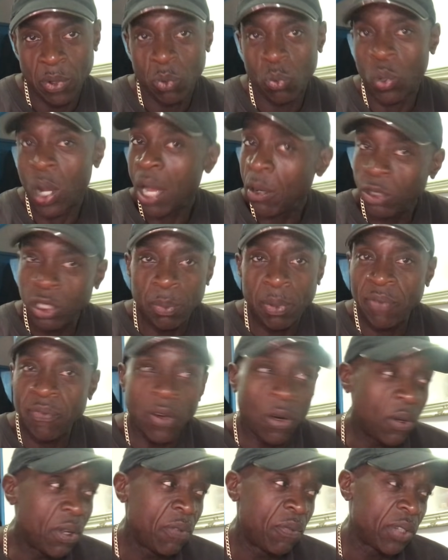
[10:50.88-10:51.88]
Why would you be
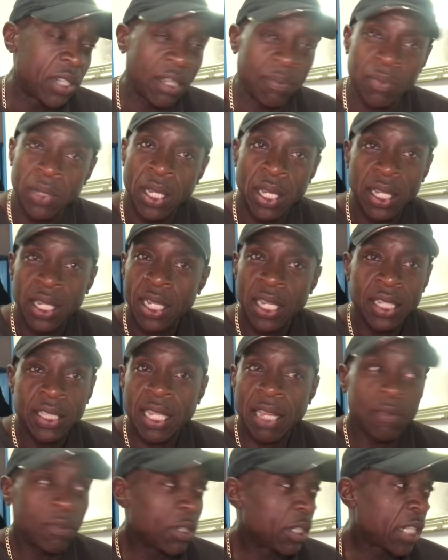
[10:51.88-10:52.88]
voting for them?
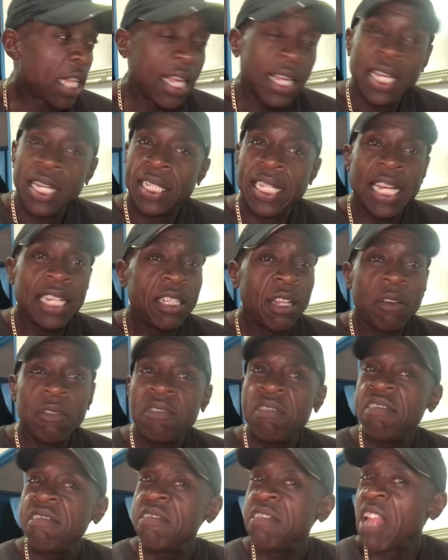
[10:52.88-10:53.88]
They know
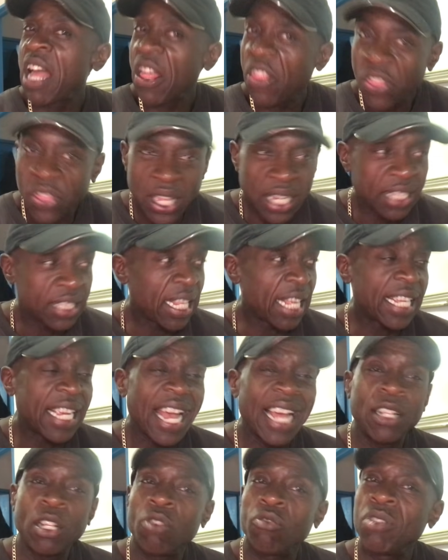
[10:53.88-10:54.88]
nothing. They
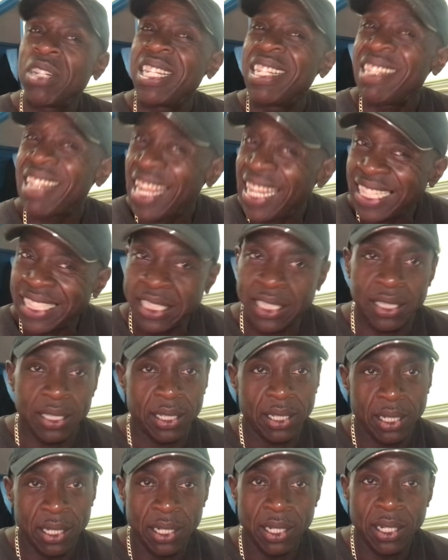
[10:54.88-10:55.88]
cannot relate
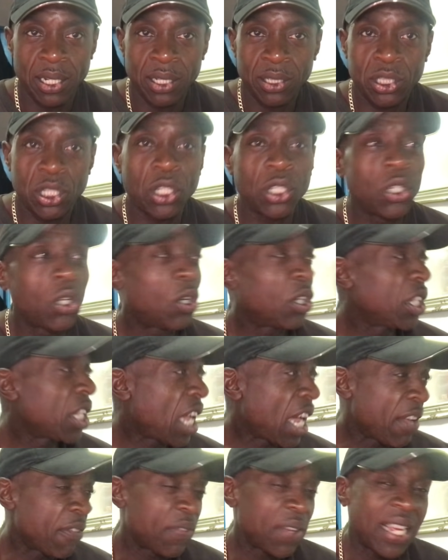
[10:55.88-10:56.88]
to your
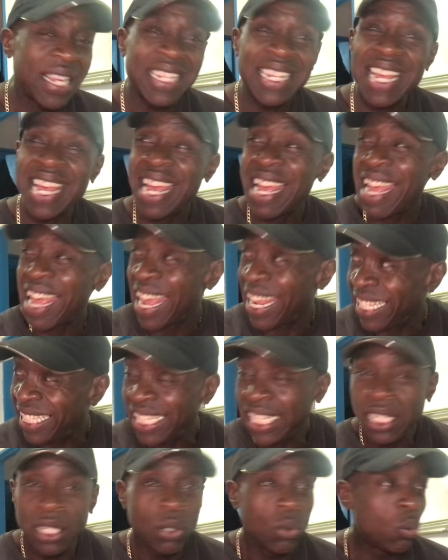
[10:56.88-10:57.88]
life in
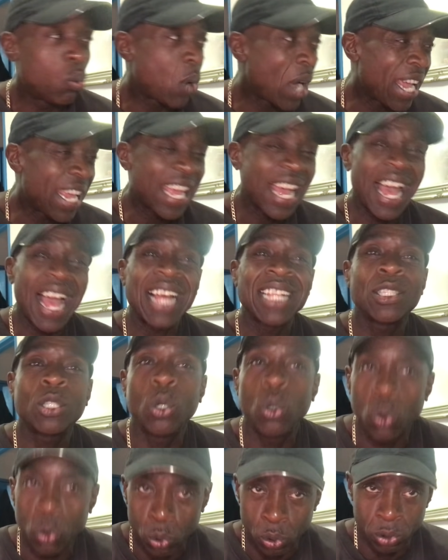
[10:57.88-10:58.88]
any way at
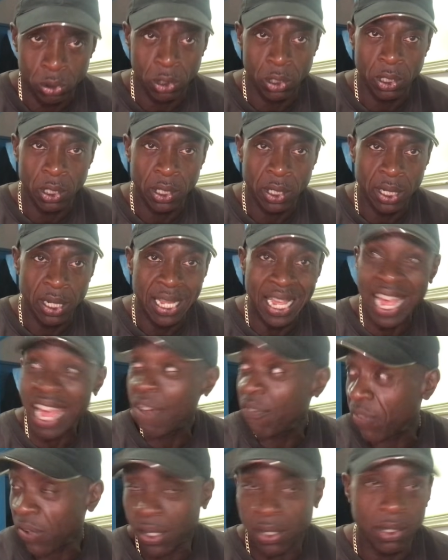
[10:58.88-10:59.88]
all,
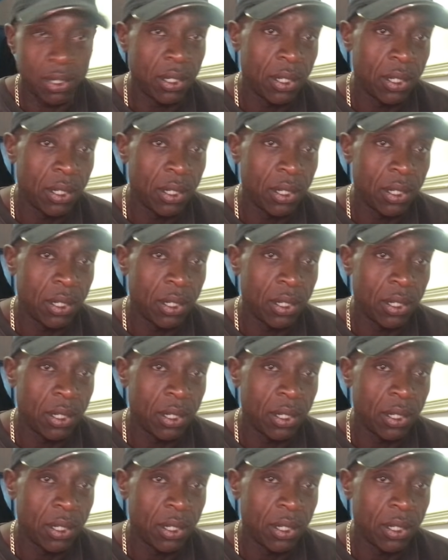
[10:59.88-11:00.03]
ever.